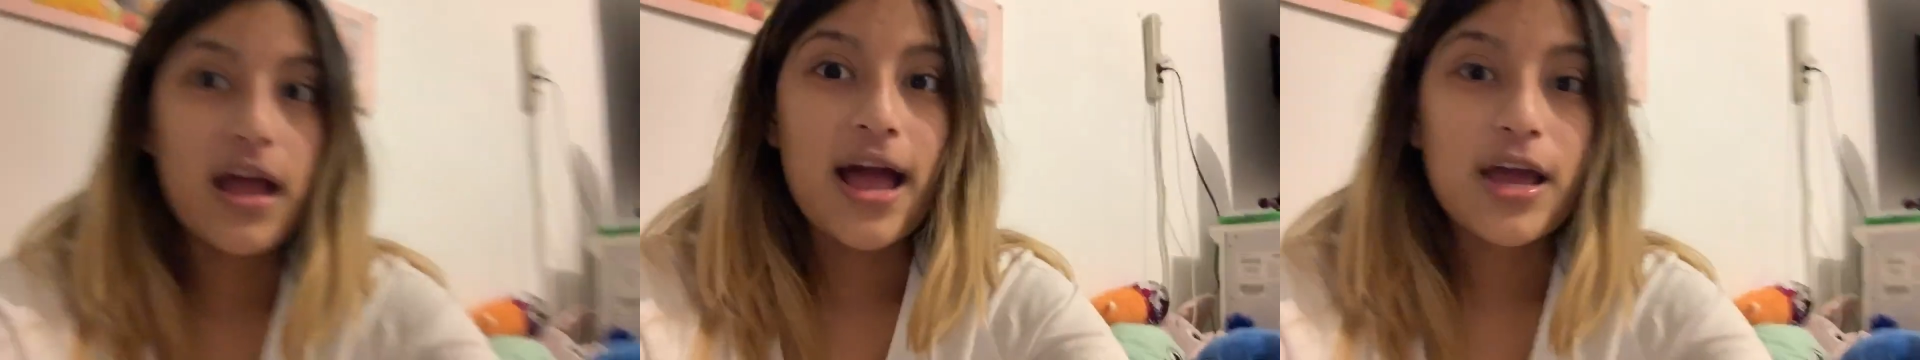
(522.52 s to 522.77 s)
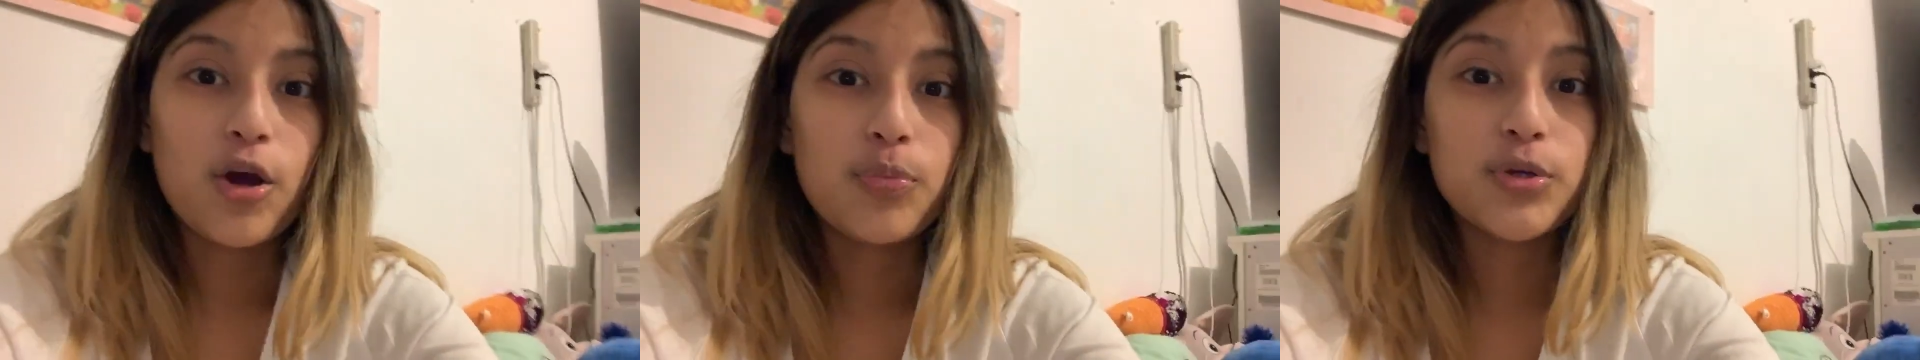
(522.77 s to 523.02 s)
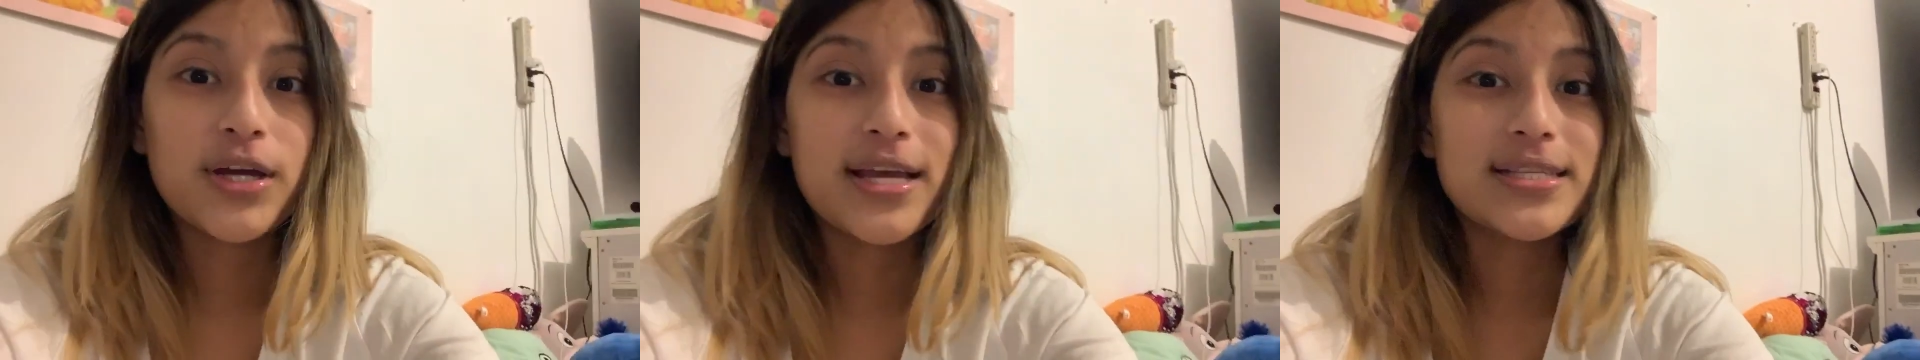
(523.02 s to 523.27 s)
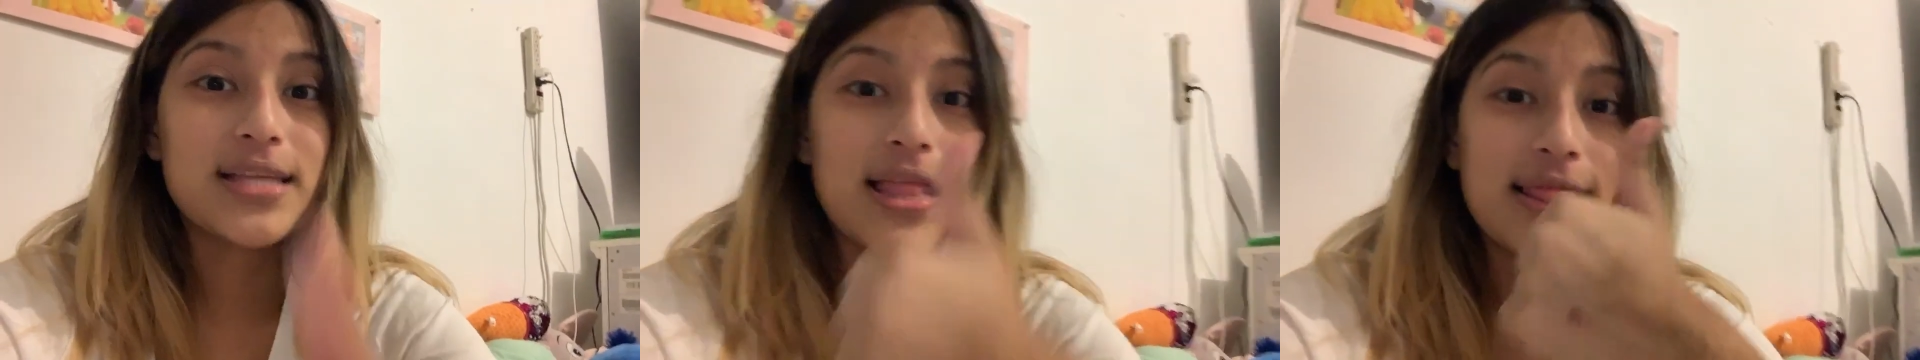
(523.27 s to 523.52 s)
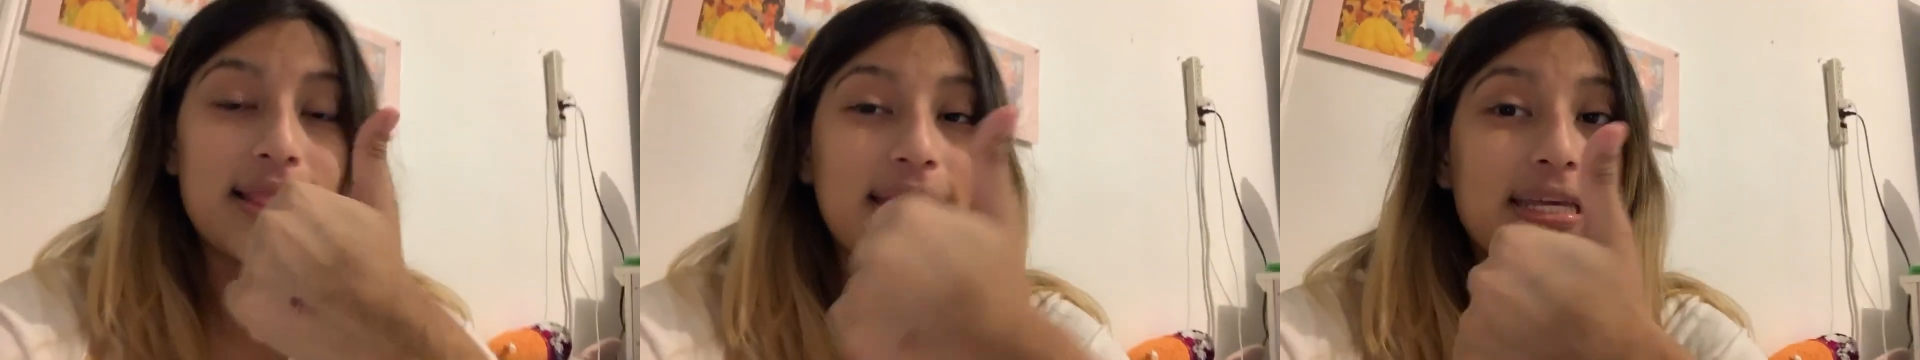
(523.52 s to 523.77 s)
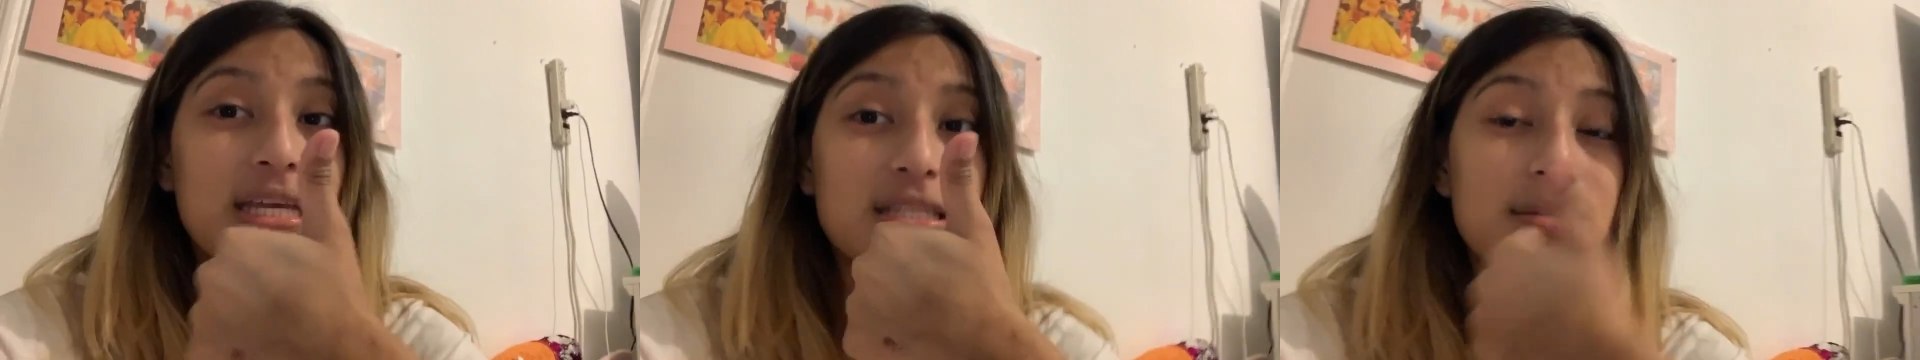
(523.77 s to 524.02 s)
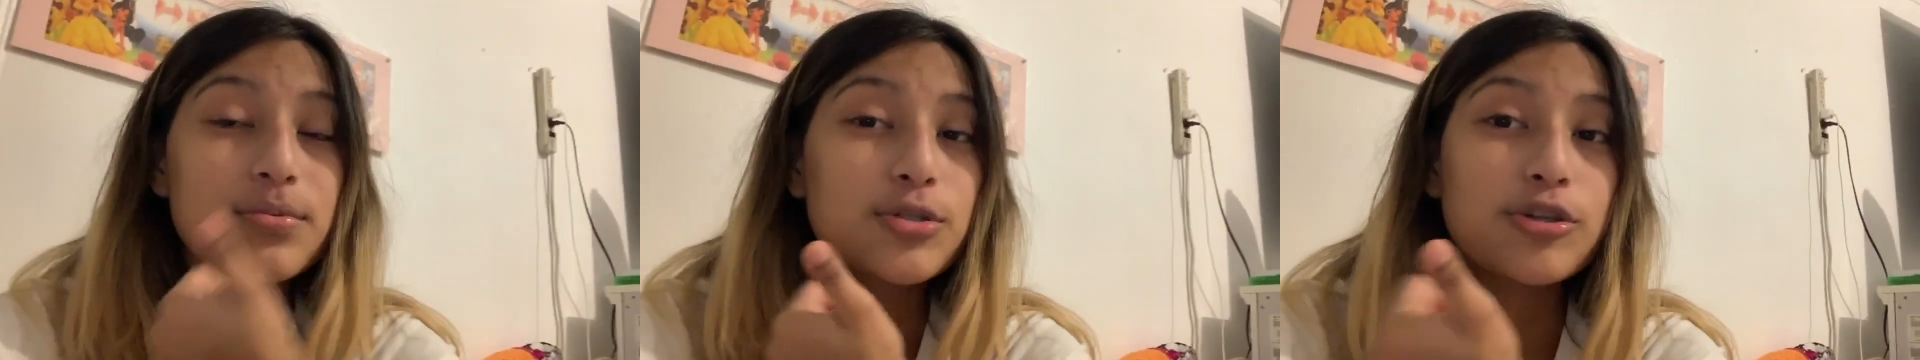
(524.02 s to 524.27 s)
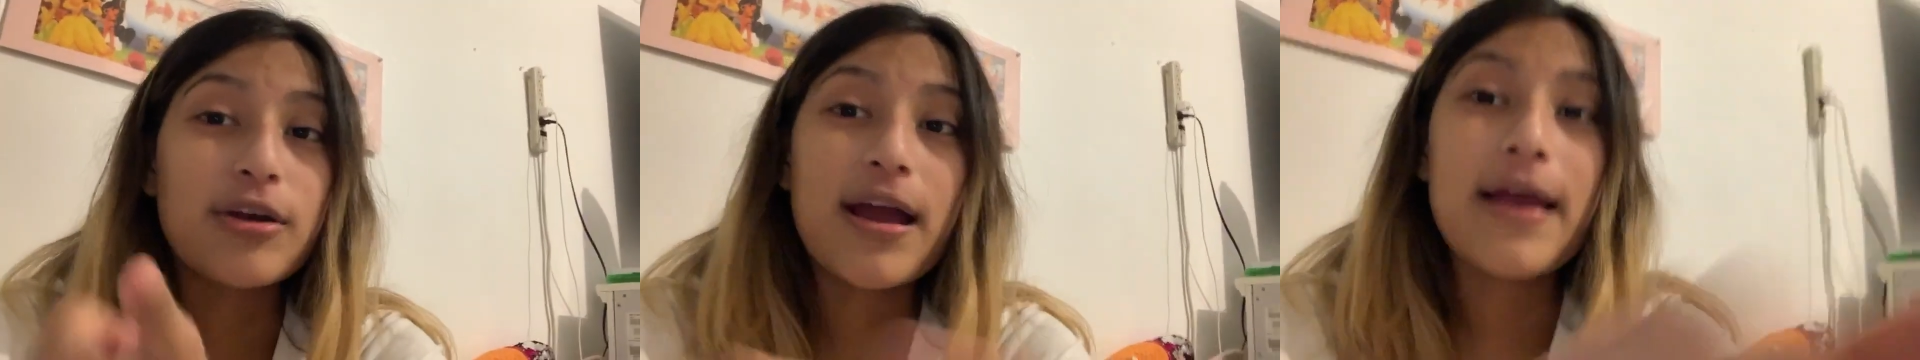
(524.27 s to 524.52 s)
I hope you guys like and
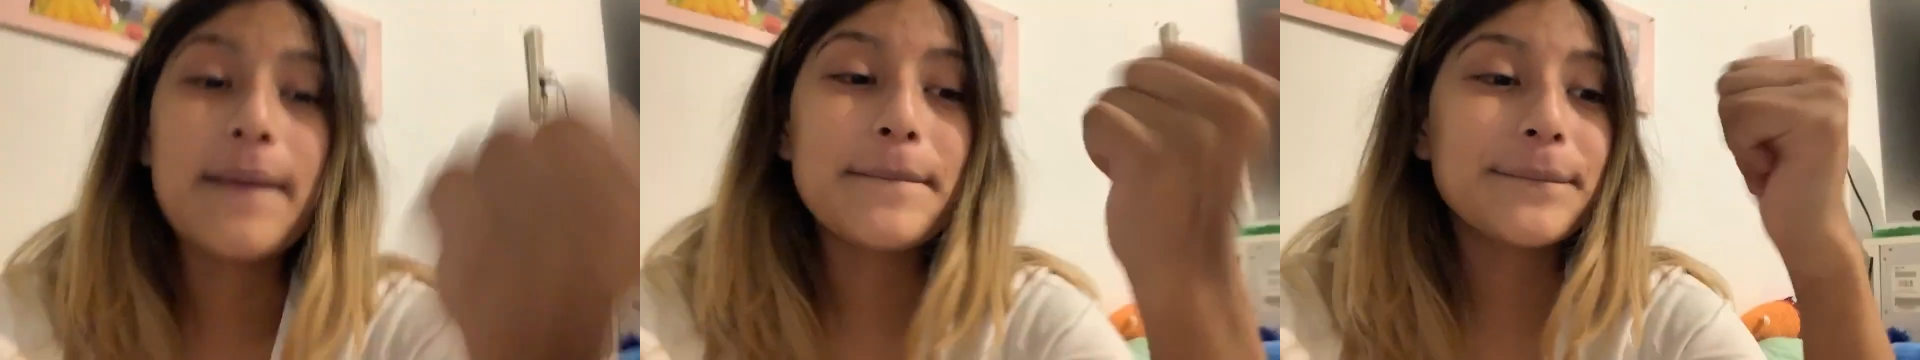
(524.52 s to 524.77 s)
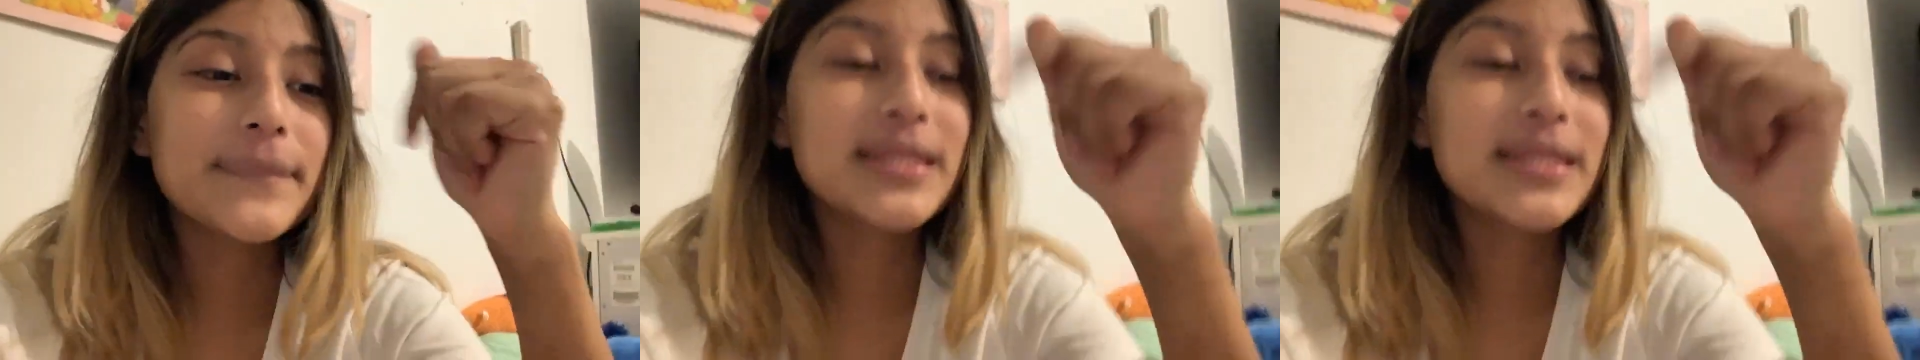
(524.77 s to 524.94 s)
subscribe.